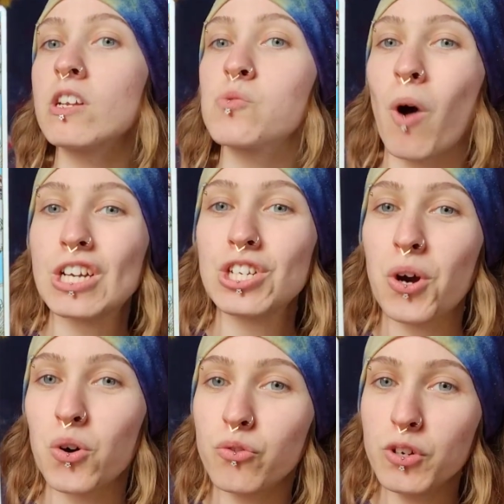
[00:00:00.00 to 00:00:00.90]
watching
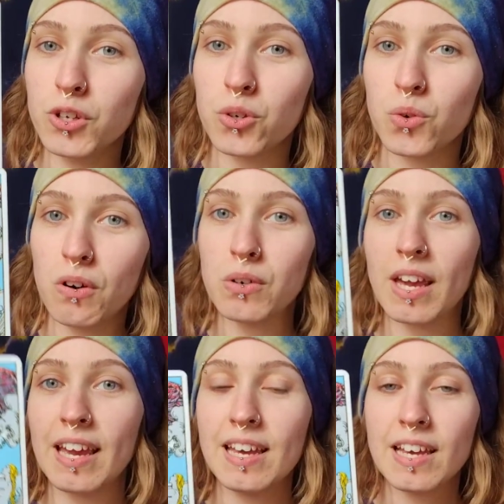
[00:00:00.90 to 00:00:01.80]
over you,
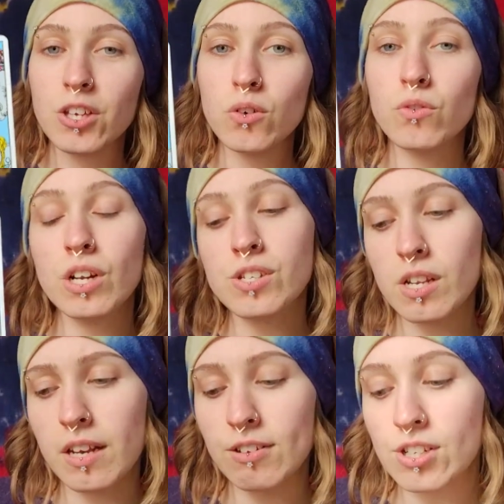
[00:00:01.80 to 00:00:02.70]
okay? There's
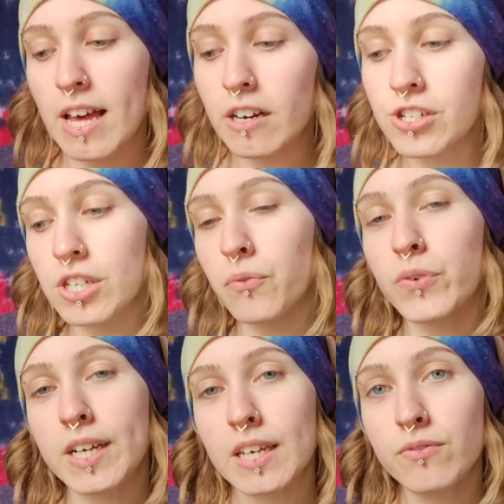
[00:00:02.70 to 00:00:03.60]
an energy of
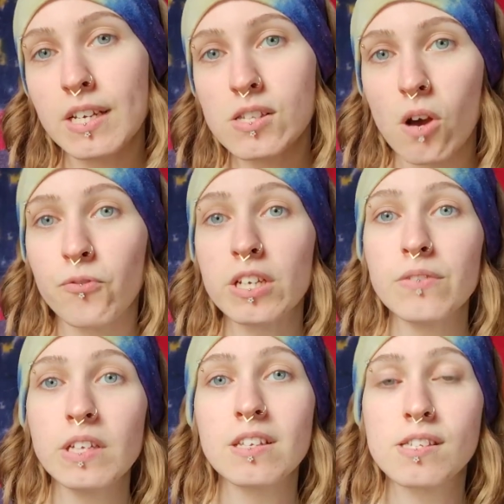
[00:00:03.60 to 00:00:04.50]
forgiveness, of
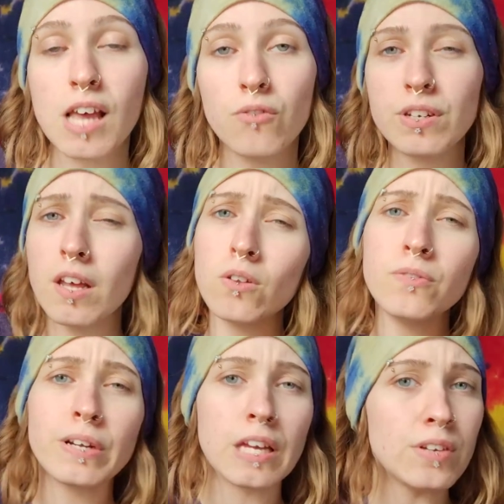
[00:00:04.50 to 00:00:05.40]
forgiving the self, and not only
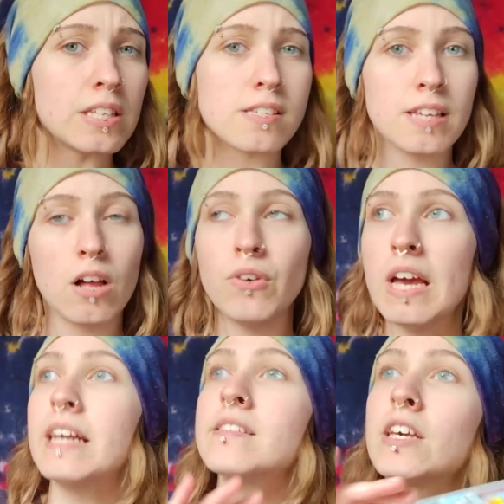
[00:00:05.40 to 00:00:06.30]
forgiving the self,
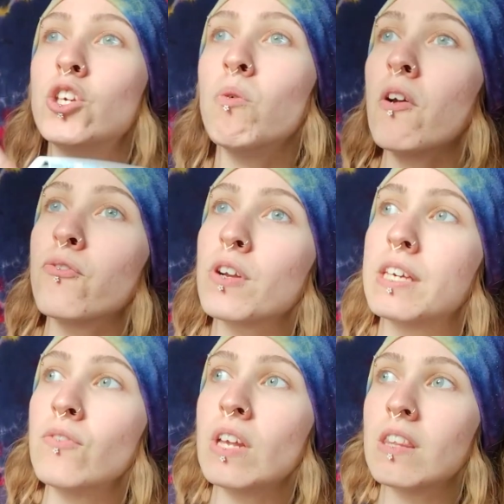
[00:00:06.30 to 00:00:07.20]
it's like you are
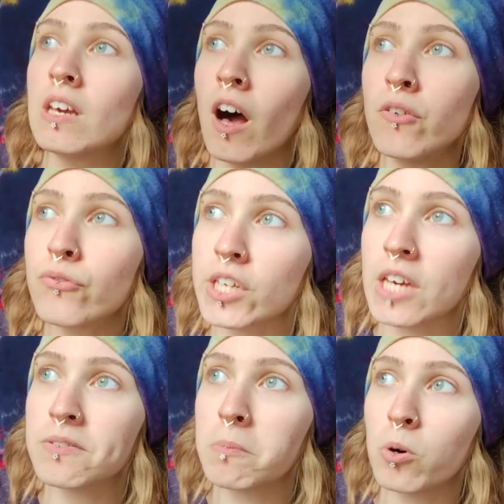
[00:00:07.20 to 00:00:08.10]
forgiving the
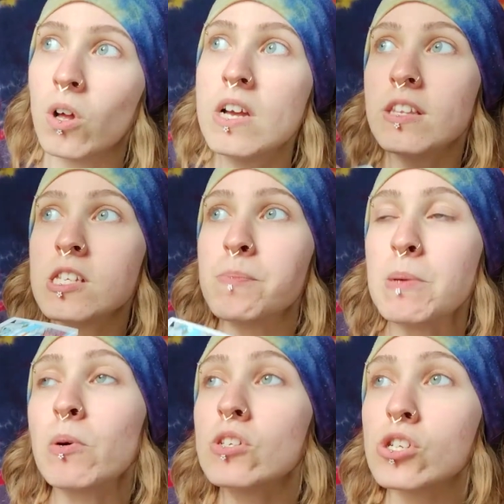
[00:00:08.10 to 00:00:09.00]
unforgivable. These
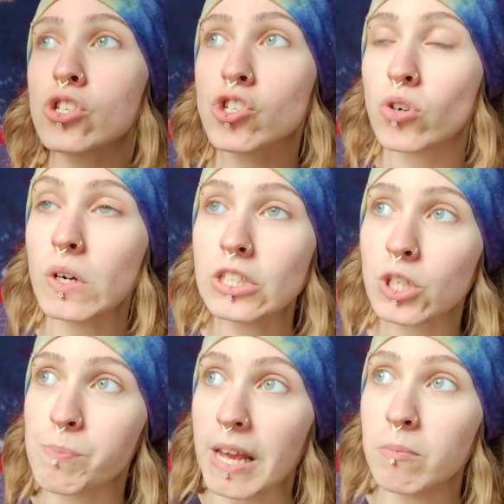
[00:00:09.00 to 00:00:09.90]
people destroyed
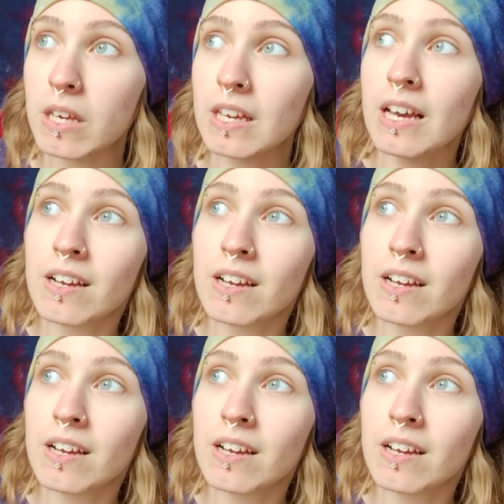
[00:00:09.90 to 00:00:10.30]
your baby